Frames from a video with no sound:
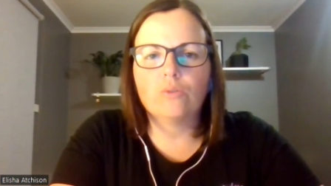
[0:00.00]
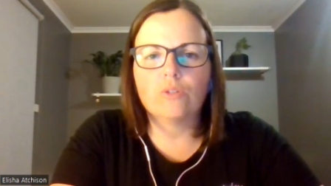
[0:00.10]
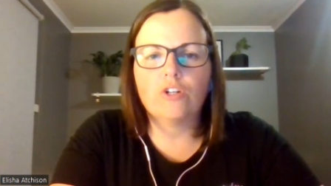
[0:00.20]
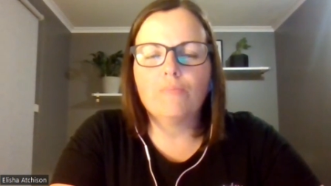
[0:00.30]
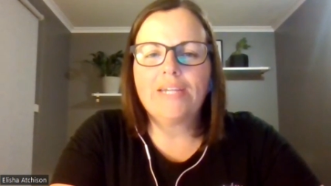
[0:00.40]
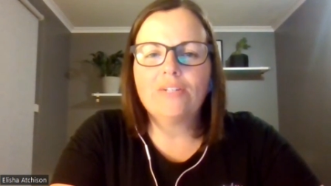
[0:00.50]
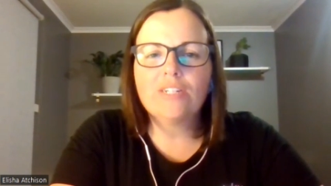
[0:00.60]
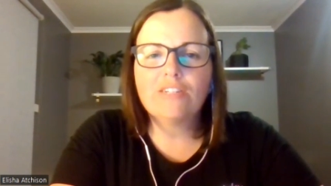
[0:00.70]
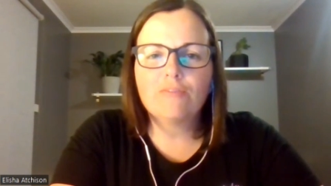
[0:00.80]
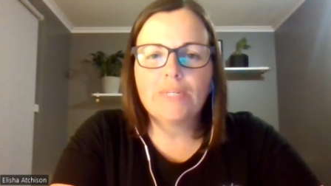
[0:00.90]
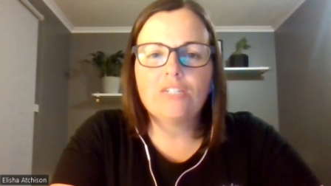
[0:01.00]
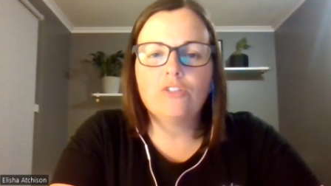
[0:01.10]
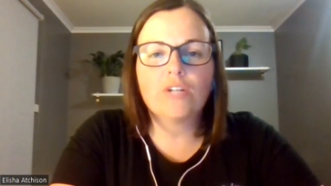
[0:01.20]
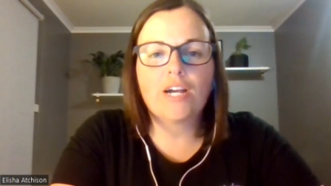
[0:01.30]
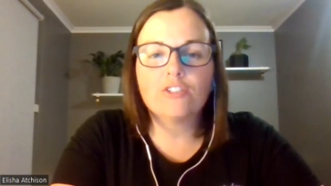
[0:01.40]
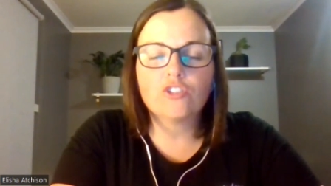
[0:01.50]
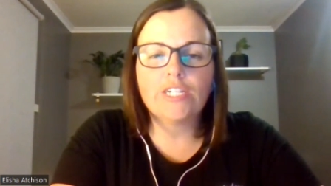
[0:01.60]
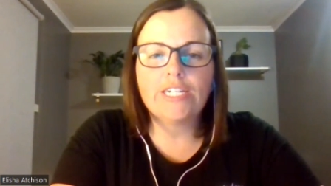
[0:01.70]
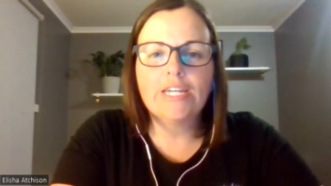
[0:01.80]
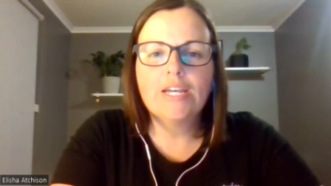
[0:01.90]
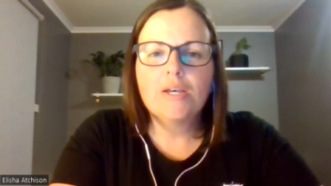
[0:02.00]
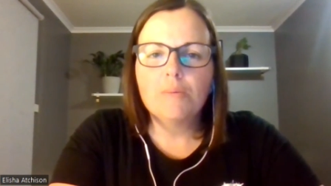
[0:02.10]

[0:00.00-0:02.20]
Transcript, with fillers: corner or may not even be in your country